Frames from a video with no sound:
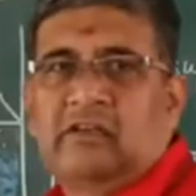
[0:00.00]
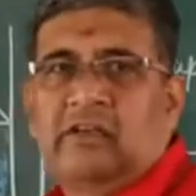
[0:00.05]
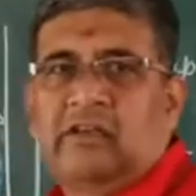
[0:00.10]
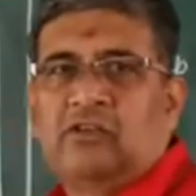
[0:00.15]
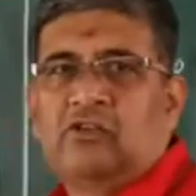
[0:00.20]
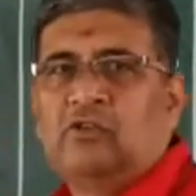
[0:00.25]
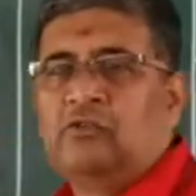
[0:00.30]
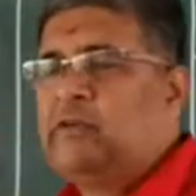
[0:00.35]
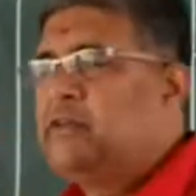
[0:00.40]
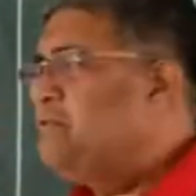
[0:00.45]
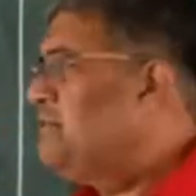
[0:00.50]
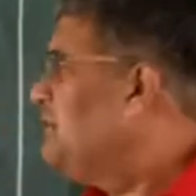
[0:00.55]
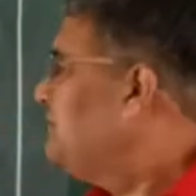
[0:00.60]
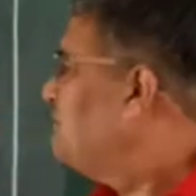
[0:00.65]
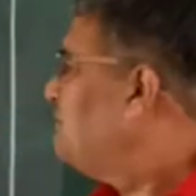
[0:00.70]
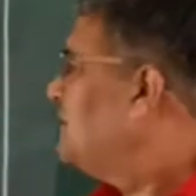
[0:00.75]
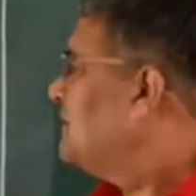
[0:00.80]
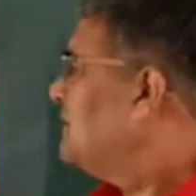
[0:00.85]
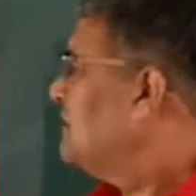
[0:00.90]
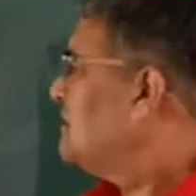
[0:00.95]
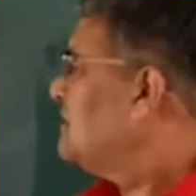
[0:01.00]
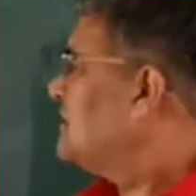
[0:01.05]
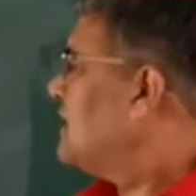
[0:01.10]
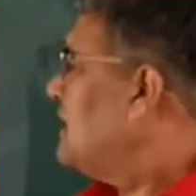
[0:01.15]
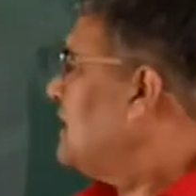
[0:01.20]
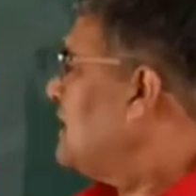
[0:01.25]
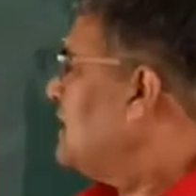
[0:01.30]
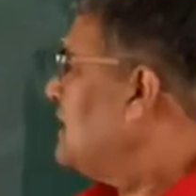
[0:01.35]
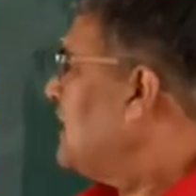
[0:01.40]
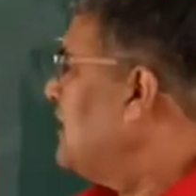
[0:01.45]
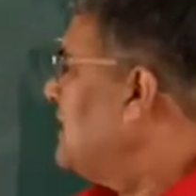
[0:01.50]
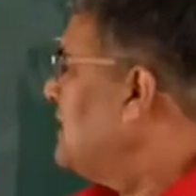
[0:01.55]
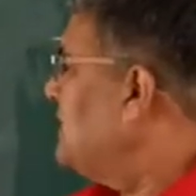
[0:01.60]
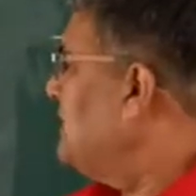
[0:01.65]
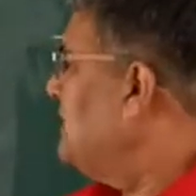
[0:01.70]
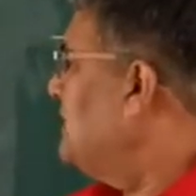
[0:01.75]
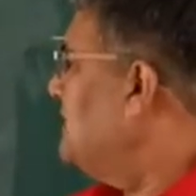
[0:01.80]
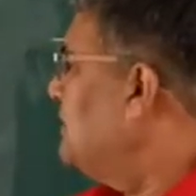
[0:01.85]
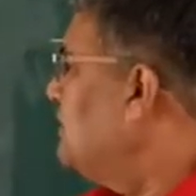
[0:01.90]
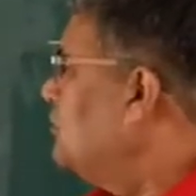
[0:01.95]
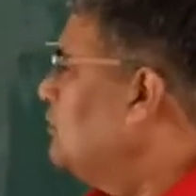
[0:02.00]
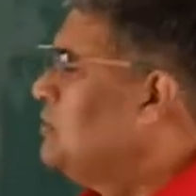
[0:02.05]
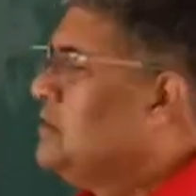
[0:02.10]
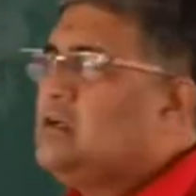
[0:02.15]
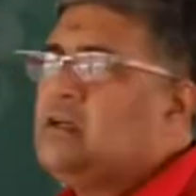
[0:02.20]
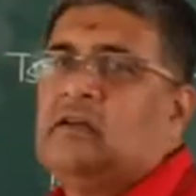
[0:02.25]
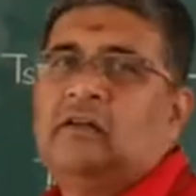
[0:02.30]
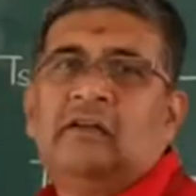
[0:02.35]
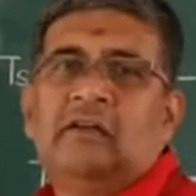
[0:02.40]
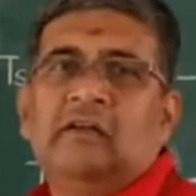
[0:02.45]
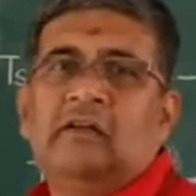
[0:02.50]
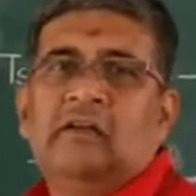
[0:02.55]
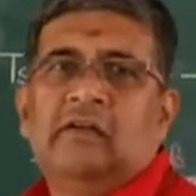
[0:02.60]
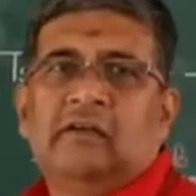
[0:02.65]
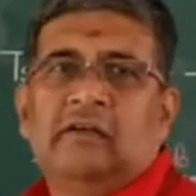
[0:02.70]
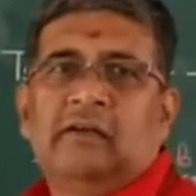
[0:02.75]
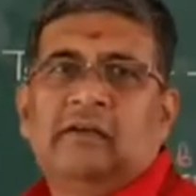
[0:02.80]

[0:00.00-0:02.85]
Okay, so when we further start adding heat to the